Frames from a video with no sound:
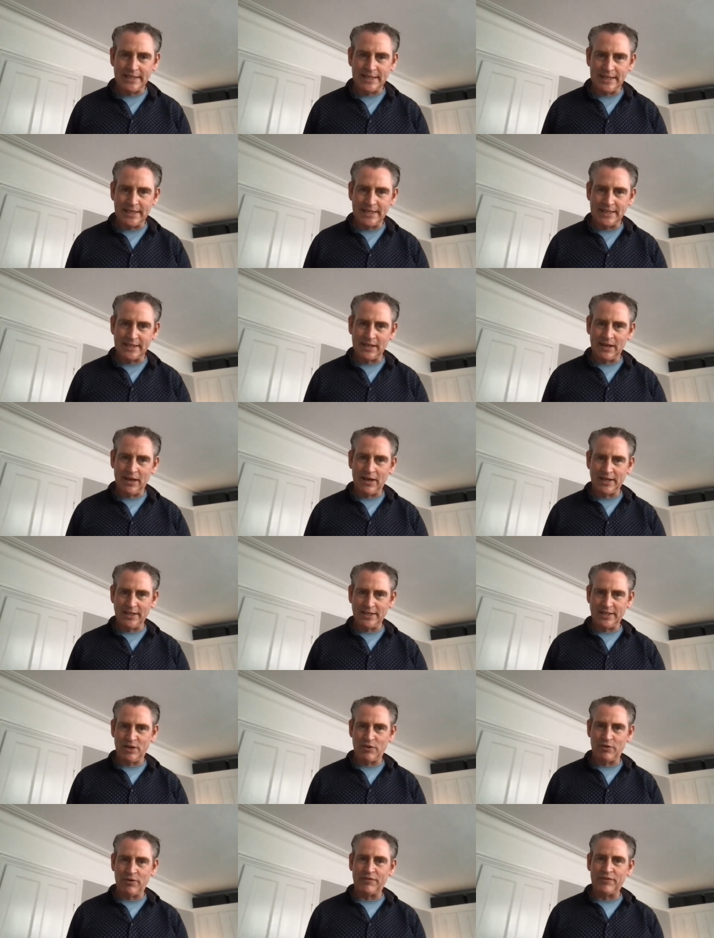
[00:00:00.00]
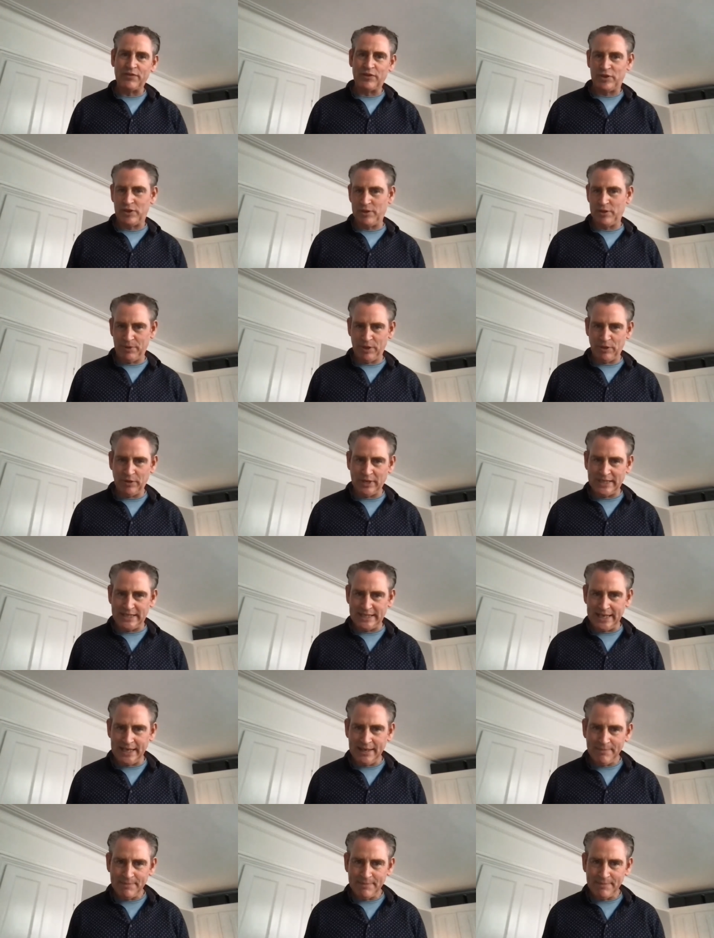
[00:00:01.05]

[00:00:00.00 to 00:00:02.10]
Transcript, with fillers: this idea of community.